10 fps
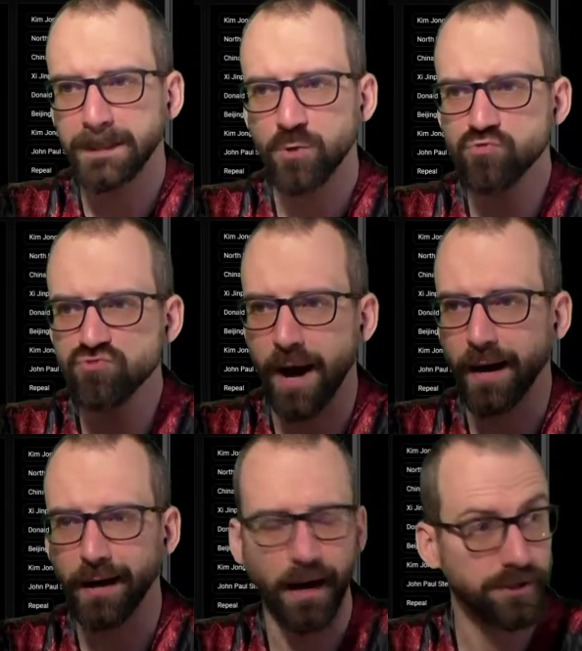Ooh,
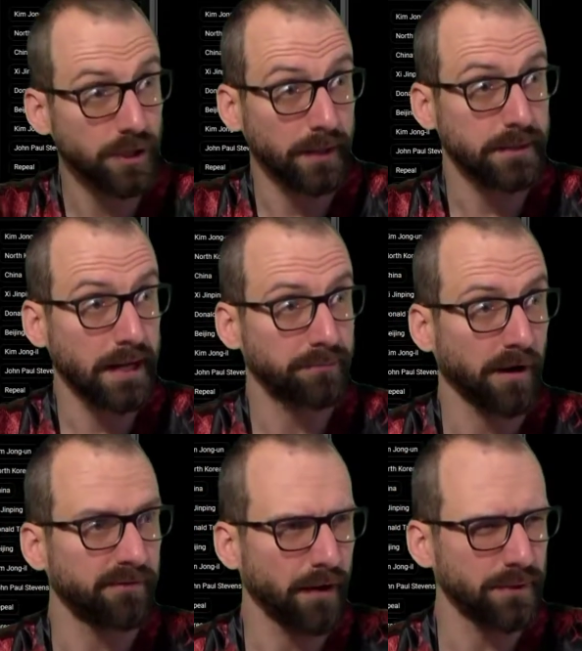I just got attacked by a
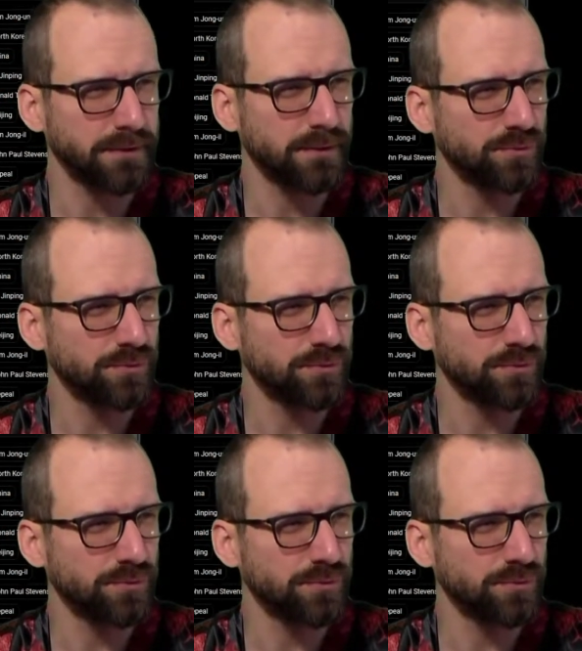virus.